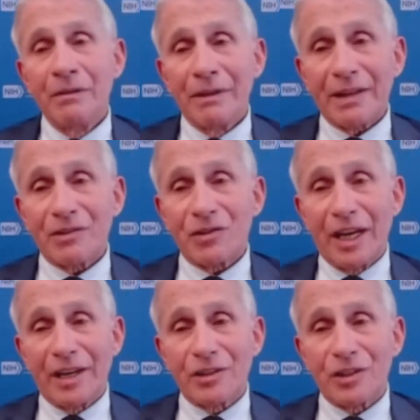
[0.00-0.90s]
That's
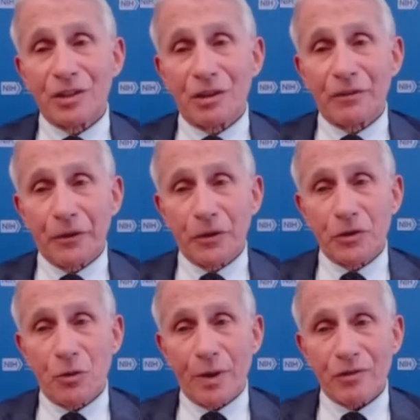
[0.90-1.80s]
the answer to the first
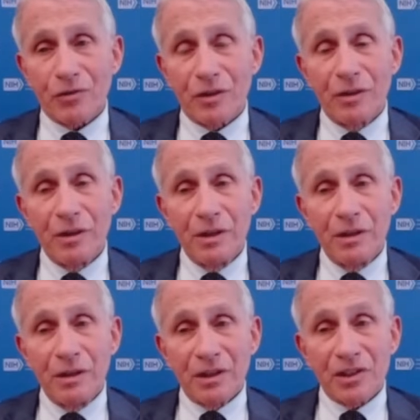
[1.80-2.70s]
question.
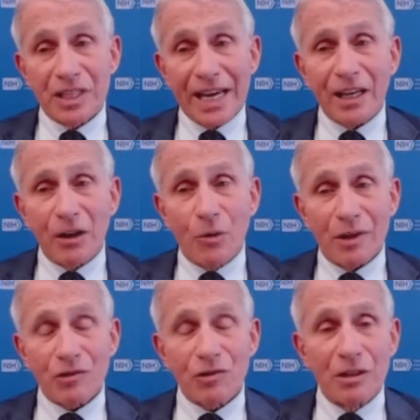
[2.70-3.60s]
The second
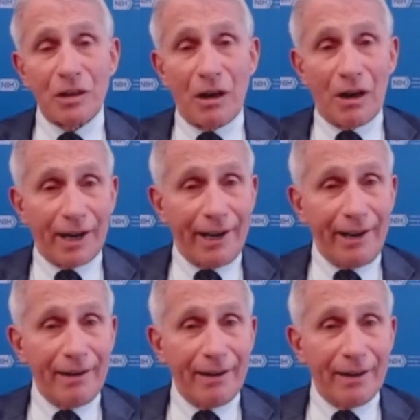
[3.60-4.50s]
question,
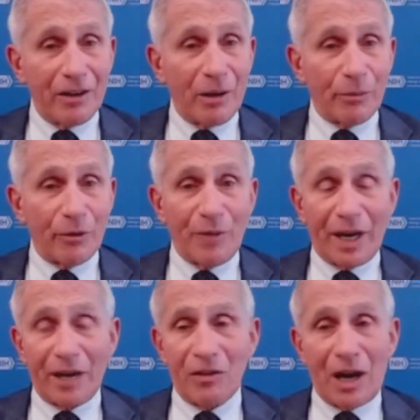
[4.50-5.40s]
I and a number of my
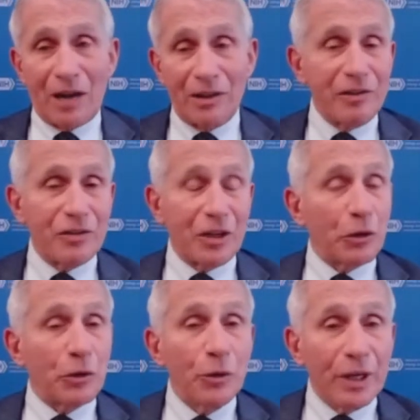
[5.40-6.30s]
colleagues,
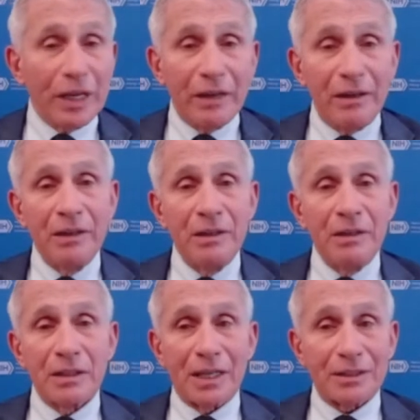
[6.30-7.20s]
including
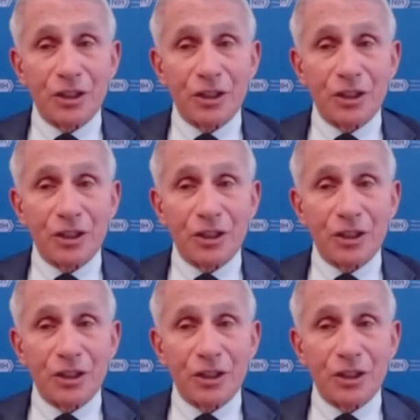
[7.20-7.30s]
Dr.